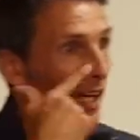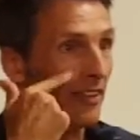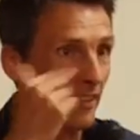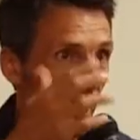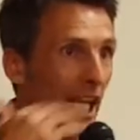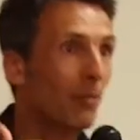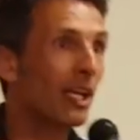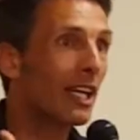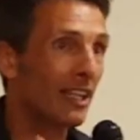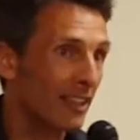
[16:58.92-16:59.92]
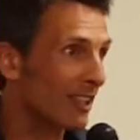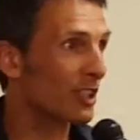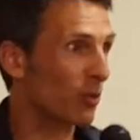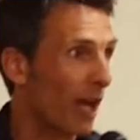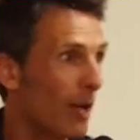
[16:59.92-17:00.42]
By the naming and the
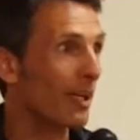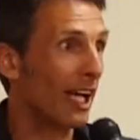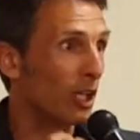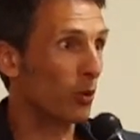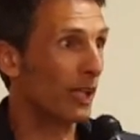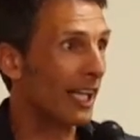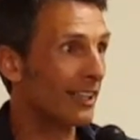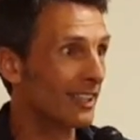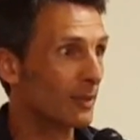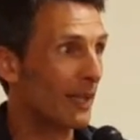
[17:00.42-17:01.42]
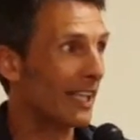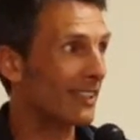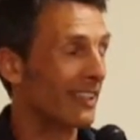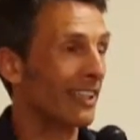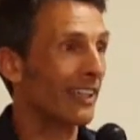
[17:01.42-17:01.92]
describing, I create a
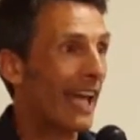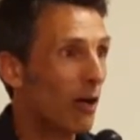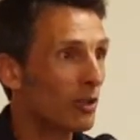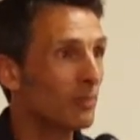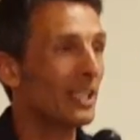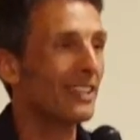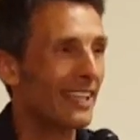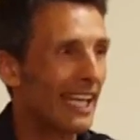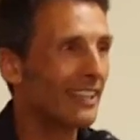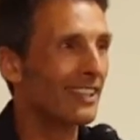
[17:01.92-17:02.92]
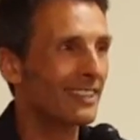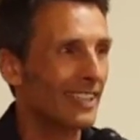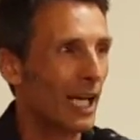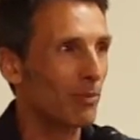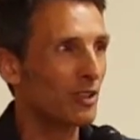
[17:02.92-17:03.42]
space that allows me to take the
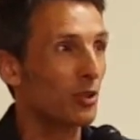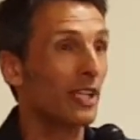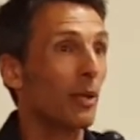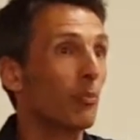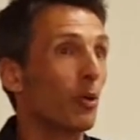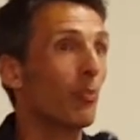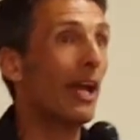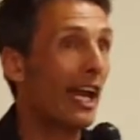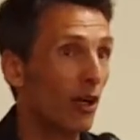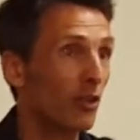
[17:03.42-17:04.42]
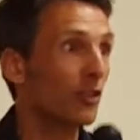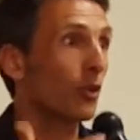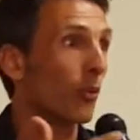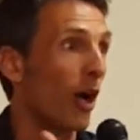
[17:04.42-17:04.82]
steps to get prepared to